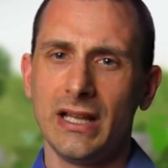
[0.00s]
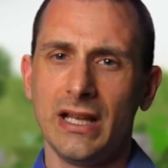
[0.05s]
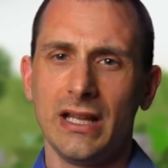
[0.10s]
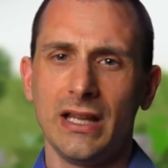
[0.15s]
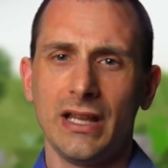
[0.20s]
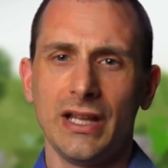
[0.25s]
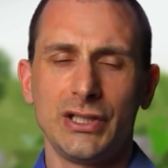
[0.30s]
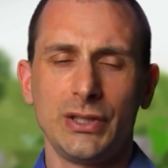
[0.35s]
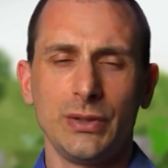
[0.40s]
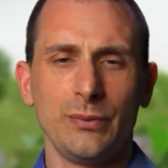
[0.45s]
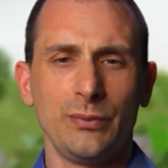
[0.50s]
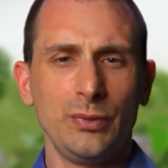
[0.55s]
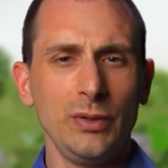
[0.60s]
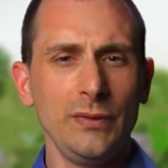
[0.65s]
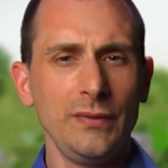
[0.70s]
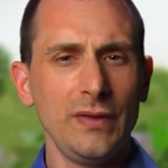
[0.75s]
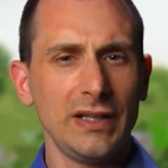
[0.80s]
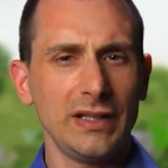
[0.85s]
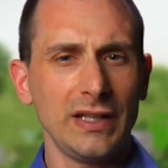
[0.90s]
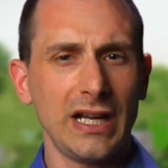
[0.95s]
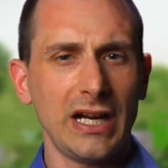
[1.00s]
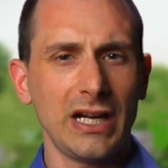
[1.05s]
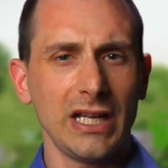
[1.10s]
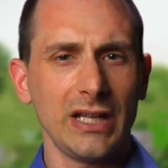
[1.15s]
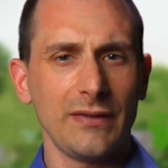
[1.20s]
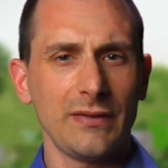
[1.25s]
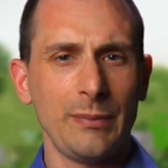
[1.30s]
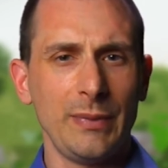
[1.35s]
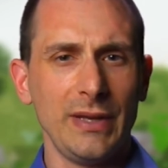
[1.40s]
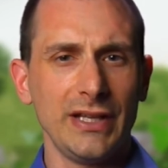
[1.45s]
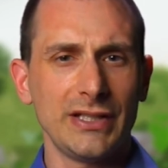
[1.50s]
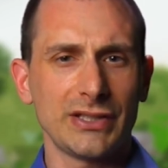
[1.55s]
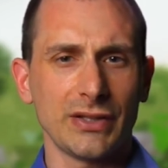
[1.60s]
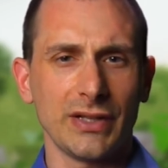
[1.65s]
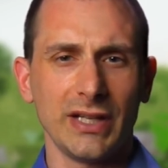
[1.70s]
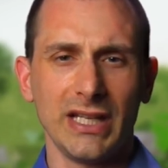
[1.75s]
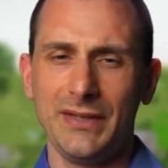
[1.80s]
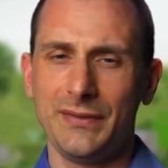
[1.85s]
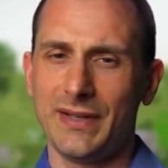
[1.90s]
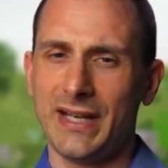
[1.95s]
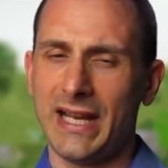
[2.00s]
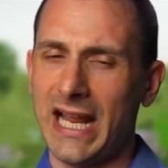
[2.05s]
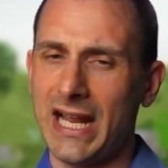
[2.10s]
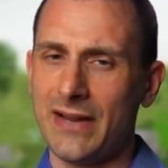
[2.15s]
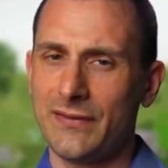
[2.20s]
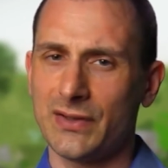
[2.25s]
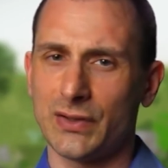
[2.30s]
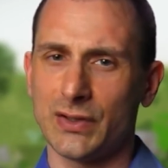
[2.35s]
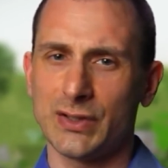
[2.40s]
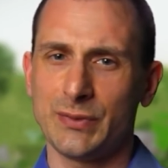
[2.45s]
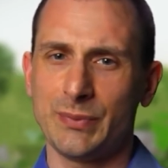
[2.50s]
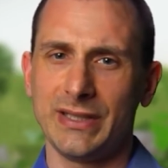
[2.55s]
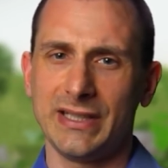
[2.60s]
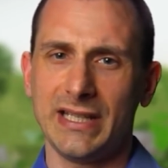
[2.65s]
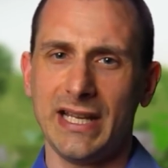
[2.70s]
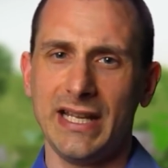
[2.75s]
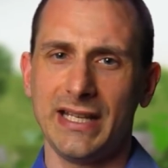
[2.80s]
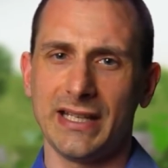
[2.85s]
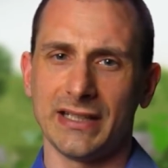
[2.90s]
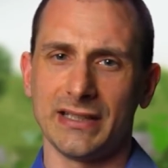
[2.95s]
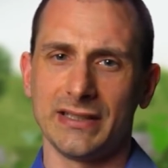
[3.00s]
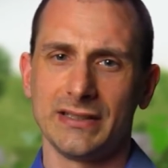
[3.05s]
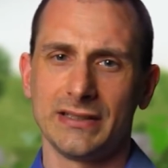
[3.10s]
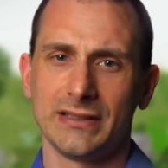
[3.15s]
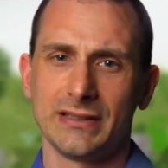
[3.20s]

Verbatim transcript: lets you improve the clarity of a picture even after it's been taken.